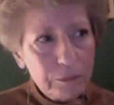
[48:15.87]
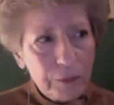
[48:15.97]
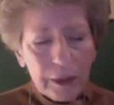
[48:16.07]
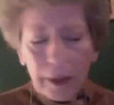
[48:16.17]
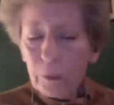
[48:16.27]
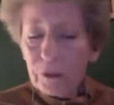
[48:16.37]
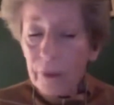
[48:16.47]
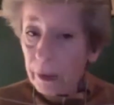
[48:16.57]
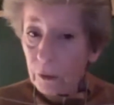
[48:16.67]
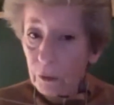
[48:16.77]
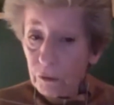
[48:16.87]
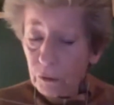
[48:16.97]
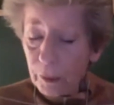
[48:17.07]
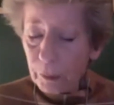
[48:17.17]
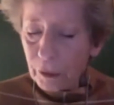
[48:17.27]
and I was not a good
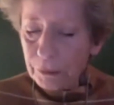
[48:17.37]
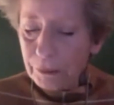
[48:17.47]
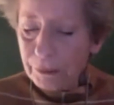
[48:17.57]
swimmer.